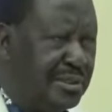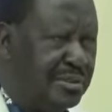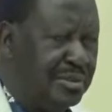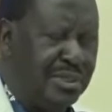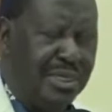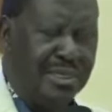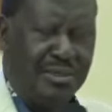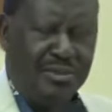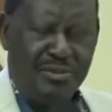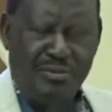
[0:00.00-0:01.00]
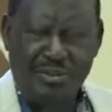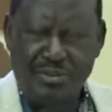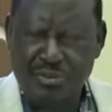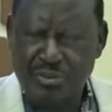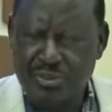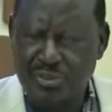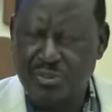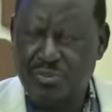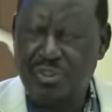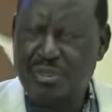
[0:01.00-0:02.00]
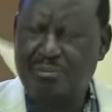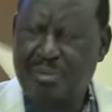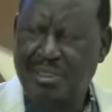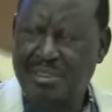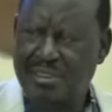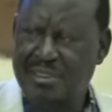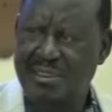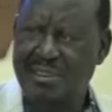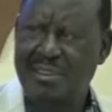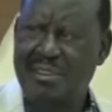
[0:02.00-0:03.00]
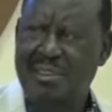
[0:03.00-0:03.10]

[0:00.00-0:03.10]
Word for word: because a lot of resolutions which are passed